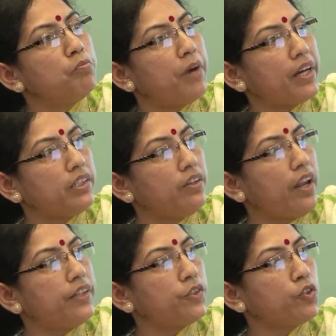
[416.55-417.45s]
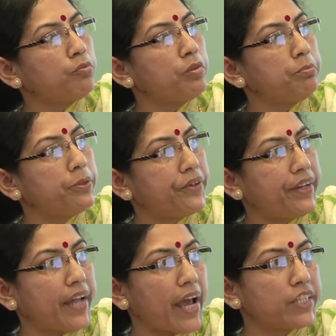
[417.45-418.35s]
marginalization of the poor
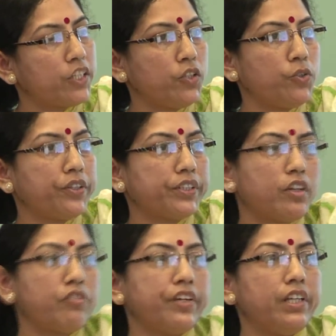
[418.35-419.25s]
and accentuation of